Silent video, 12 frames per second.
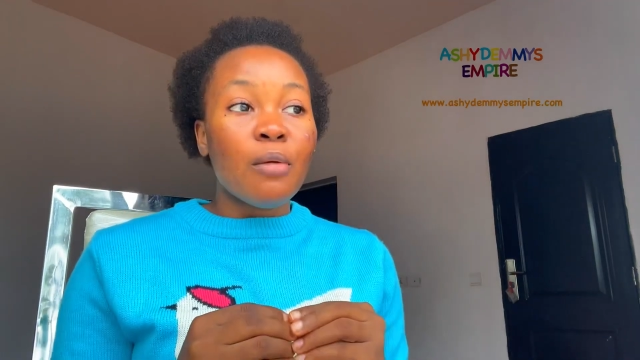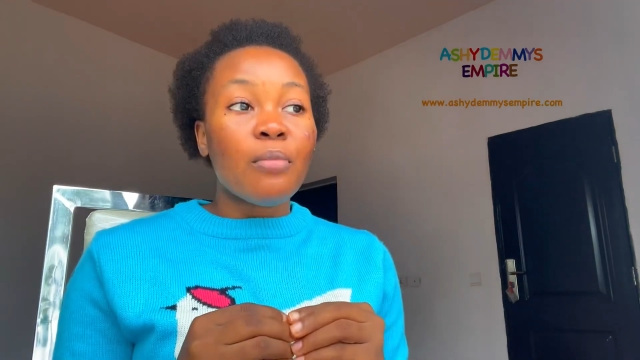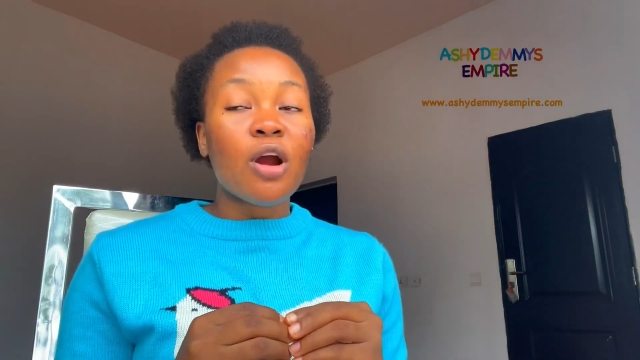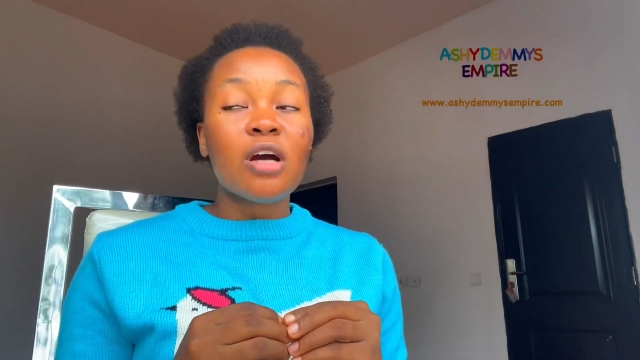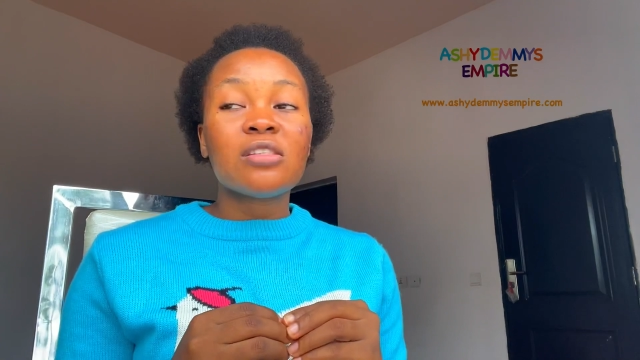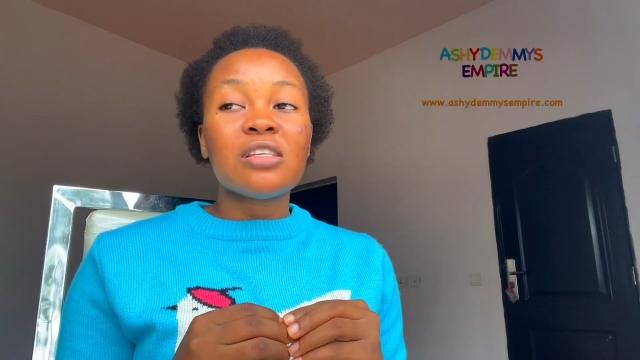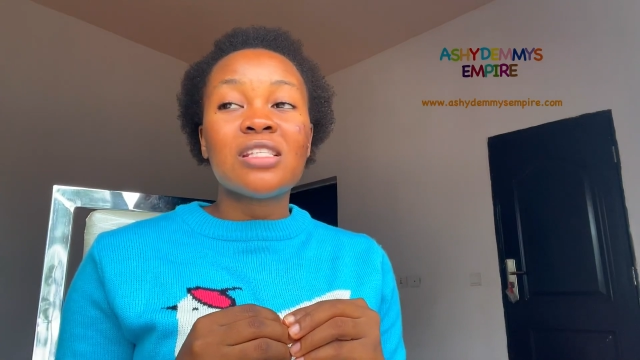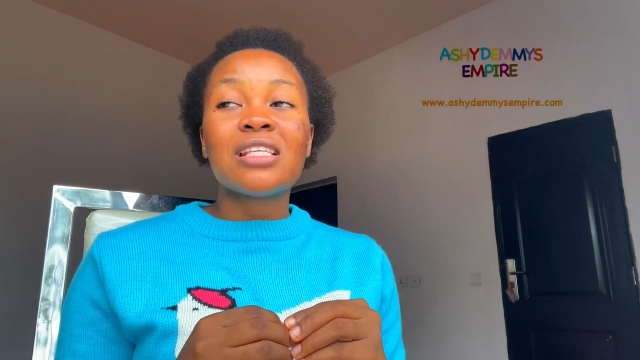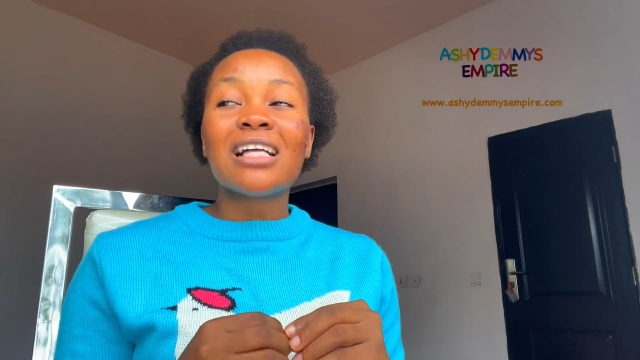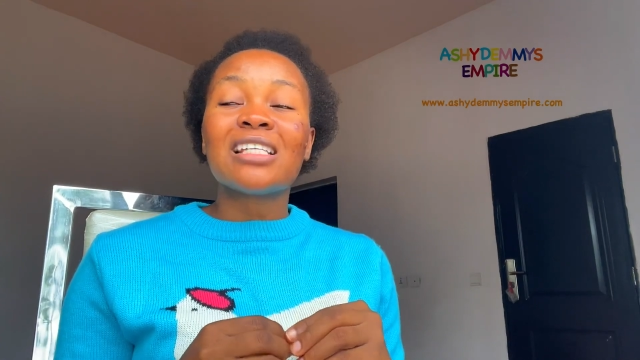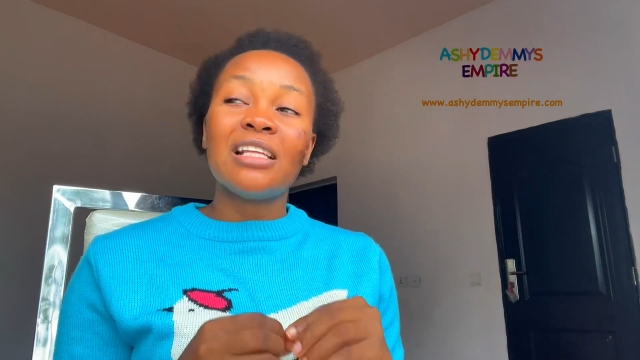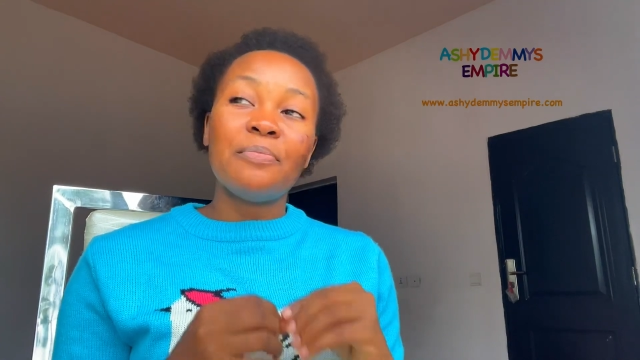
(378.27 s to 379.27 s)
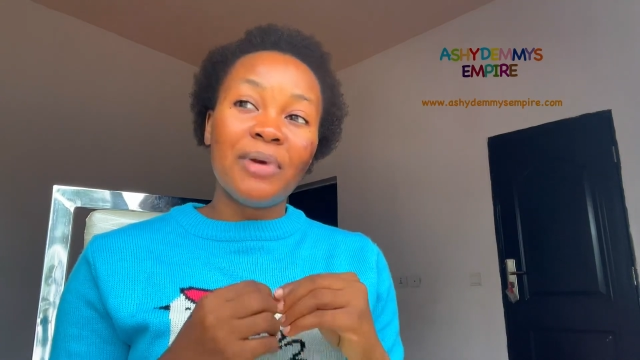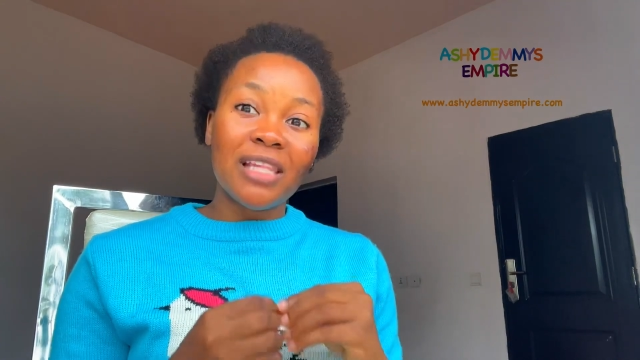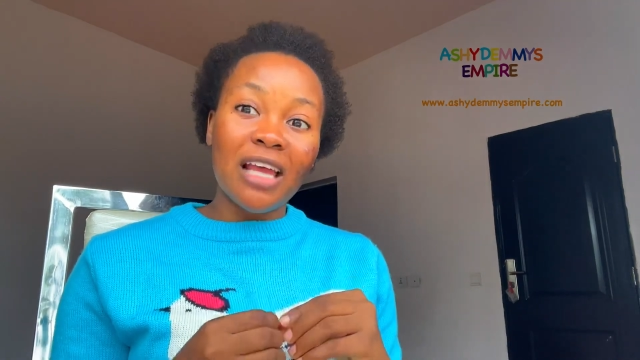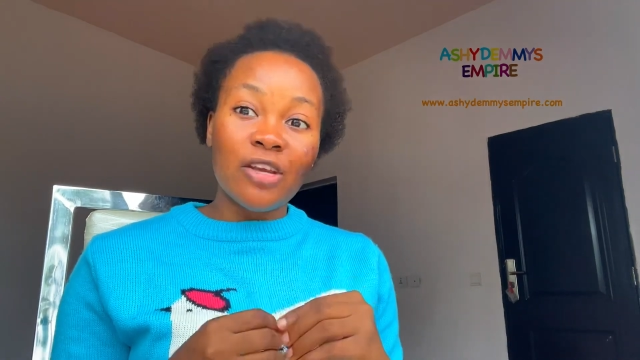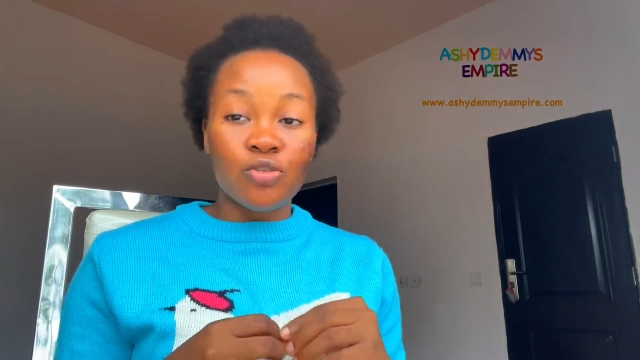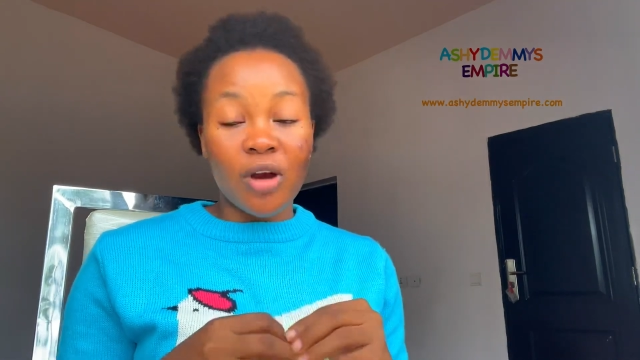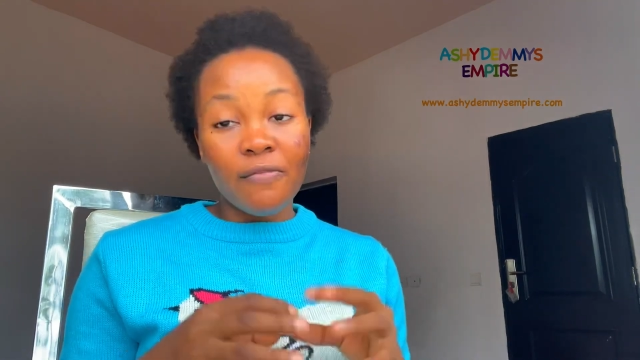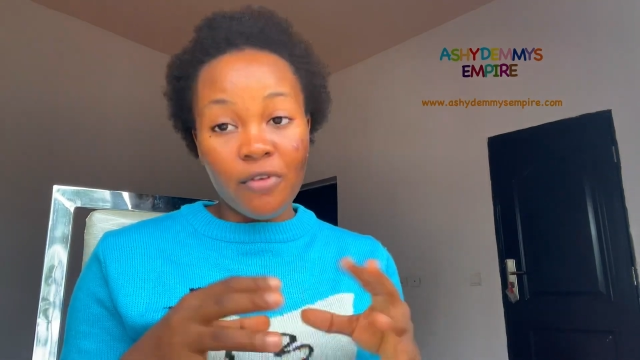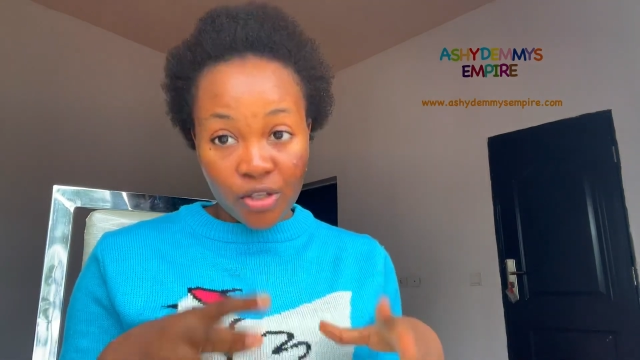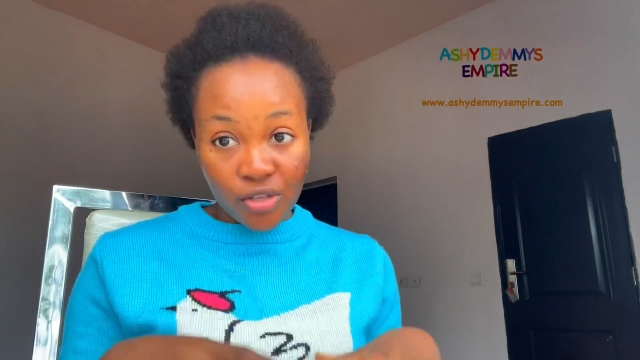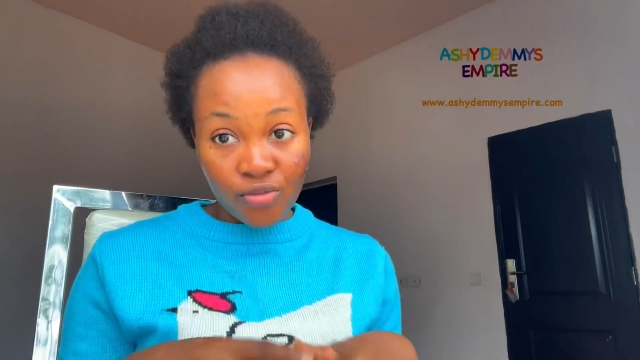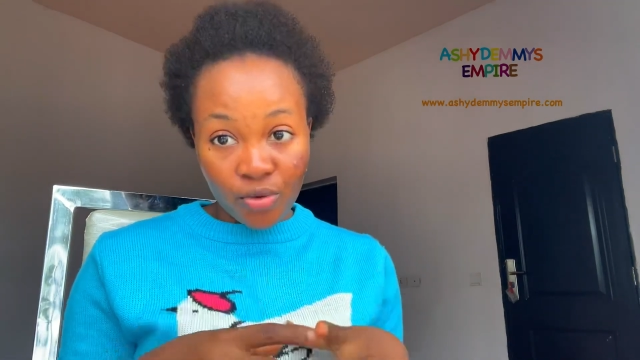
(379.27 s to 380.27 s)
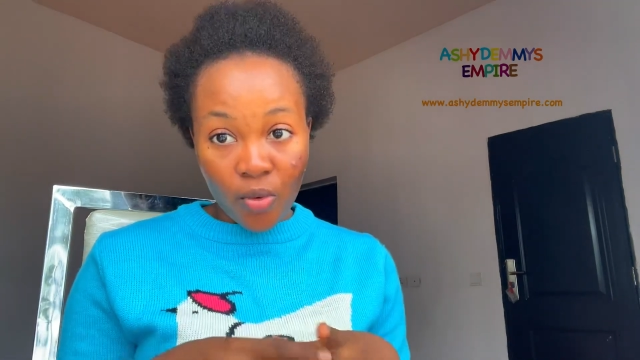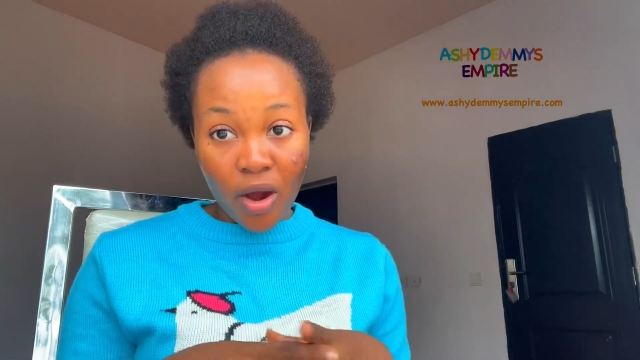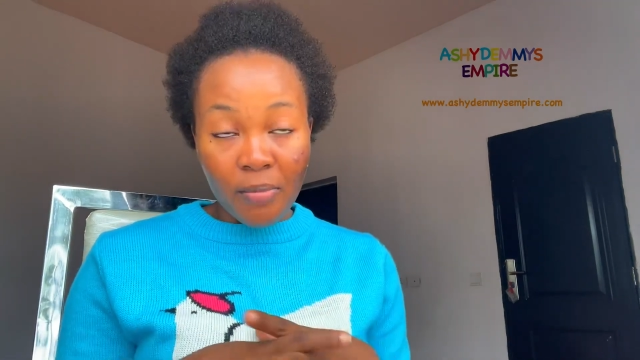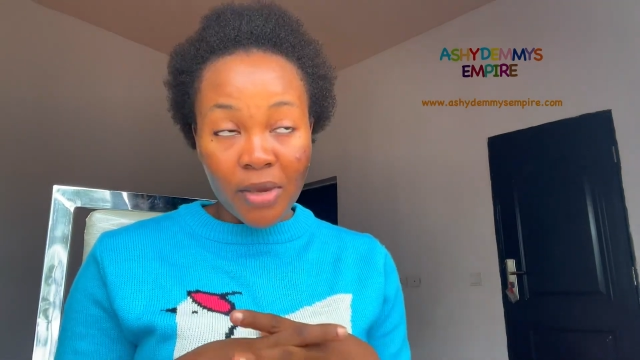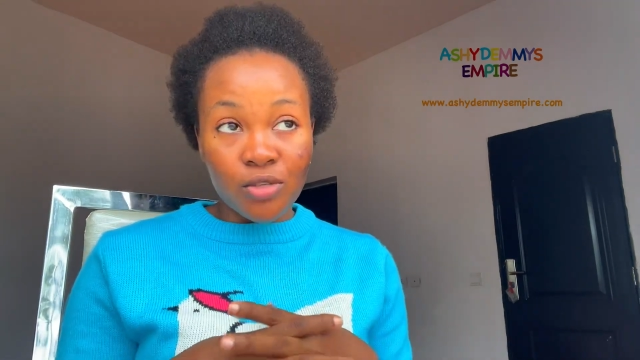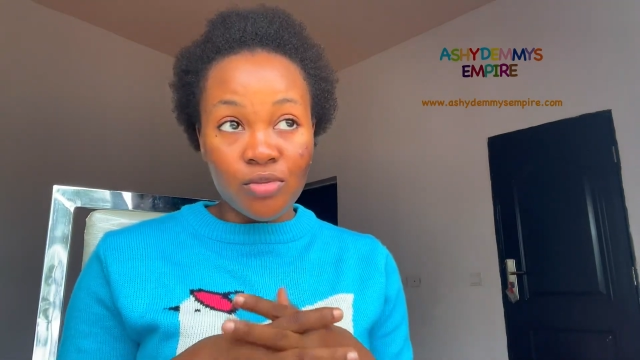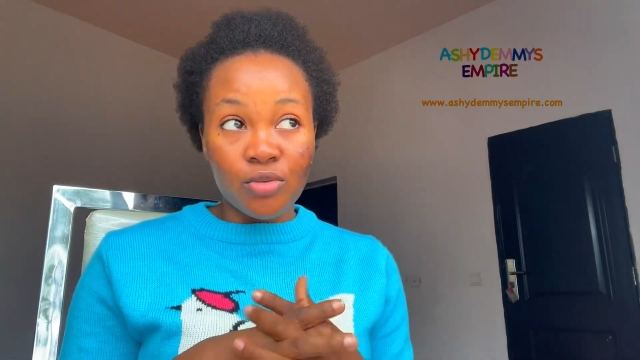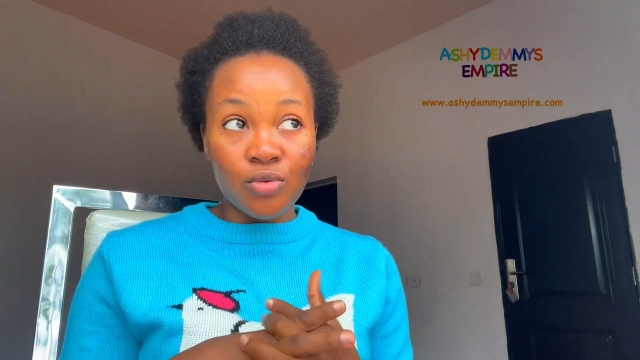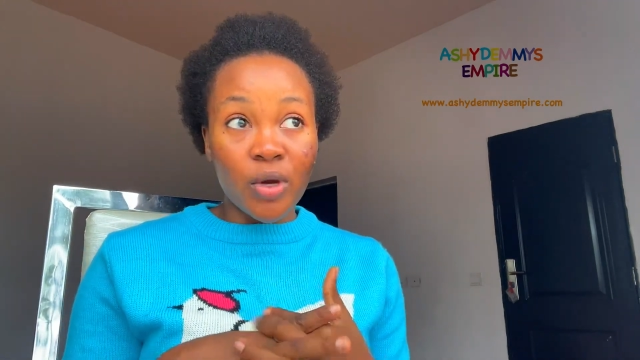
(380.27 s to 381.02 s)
because it's actually better if you have all these requirements with you.